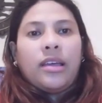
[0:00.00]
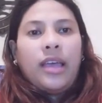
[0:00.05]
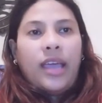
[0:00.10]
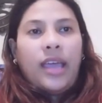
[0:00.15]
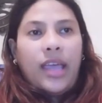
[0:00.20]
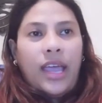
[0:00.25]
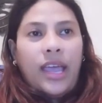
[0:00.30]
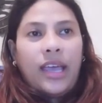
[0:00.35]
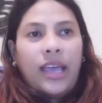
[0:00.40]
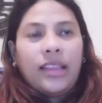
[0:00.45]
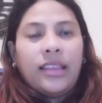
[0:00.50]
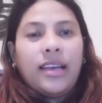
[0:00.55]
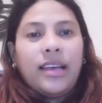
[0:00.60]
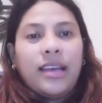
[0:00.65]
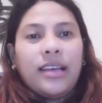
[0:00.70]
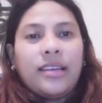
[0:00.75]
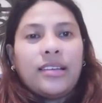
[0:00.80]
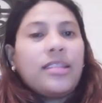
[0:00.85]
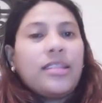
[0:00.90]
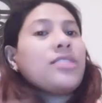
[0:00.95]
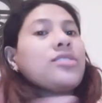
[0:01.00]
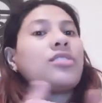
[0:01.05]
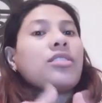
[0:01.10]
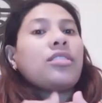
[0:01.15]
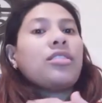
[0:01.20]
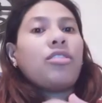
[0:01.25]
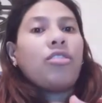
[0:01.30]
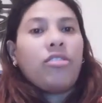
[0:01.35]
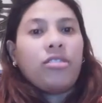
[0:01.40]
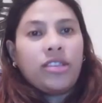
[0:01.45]
And these
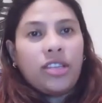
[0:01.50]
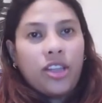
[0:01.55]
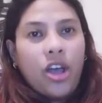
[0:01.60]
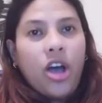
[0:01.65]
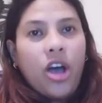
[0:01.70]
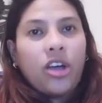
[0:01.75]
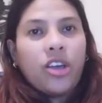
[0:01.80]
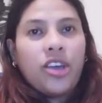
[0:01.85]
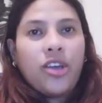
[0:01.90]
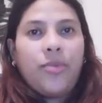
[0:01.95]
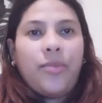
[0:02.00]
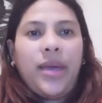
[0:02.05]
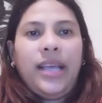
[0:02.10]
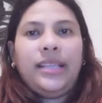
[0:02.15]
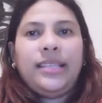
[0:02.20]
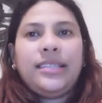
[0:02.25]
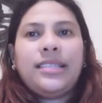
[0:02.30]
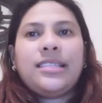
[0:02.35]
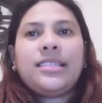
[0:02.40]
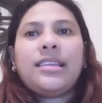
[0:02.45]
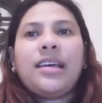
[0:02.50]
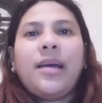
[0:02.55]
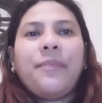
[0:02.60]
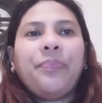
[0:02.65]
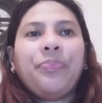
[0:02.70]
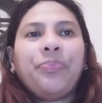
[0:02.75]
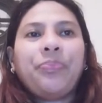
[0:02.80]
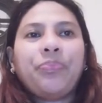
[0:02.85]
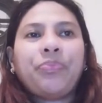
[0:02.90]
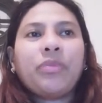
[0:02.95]
are all the documents.
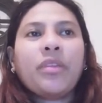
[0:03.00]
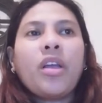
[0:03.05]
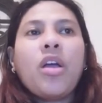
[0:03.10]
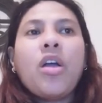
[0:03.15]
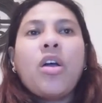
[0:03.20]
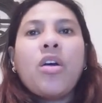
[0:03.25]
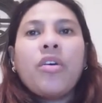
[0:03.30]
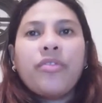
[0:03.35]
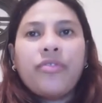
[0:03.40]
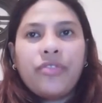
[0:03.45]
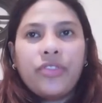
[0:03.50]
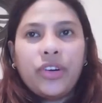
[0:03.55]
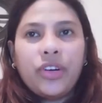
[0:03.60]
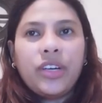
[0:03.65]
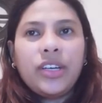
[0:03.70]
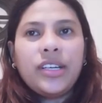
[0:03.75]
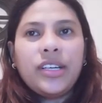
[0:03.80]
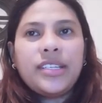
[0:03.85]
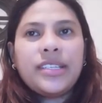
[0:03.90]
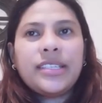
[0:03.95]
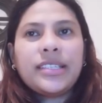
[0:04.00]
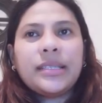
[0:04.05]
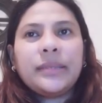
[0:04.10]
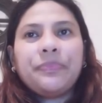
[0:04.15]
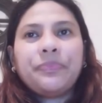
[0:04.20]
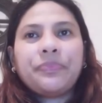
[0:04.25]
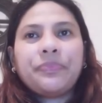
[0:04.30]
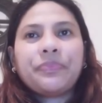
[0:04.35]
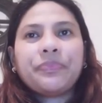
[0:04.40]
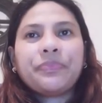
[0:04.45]
First,
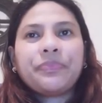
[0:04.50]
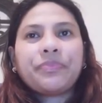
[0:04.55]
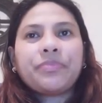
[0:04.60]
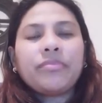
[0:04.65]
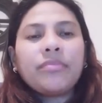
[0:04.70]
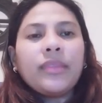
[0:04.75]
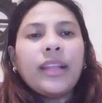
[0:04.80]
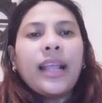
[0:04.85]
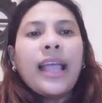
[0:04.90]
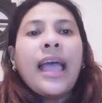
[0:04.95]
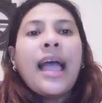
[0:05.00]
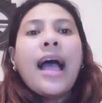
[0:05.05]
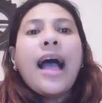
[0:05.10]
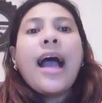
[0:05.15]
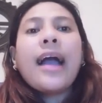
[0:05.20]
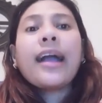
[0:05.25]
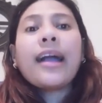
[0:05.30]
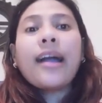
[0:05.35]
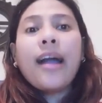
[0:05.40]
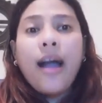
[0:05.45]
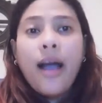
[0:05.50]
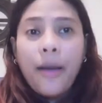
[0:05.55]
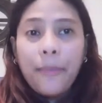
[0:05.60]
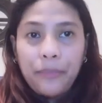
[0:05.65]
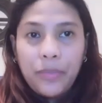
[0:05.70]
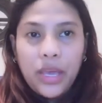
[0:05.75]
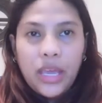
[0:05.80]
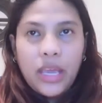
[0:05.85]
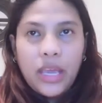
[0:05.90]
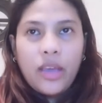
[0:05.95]
a
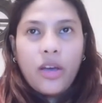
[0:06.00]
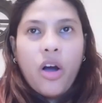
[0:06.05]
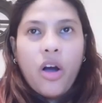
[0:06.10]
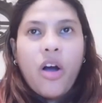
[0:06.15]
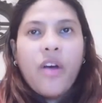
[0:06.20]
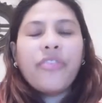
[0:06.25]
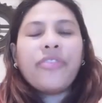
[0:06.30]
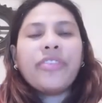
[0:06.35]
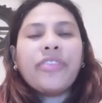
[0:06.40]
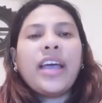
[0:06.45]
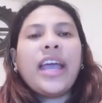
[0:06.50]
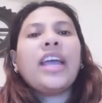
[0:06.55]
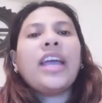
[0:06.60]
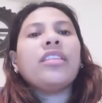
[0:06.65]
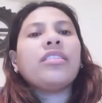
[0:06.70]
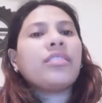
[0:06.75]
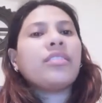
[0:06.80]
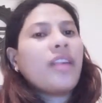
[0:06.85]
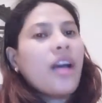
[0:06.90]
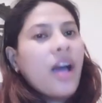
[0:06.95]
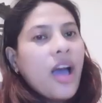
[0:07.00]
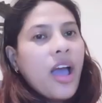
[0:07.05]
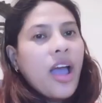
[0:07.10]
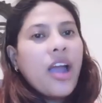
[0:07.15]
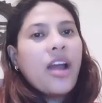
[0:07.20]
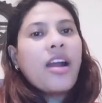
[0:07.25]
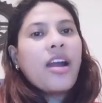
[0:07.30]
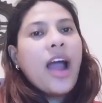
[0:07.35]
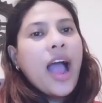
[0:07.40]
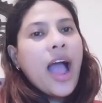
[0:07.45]
copy of the entire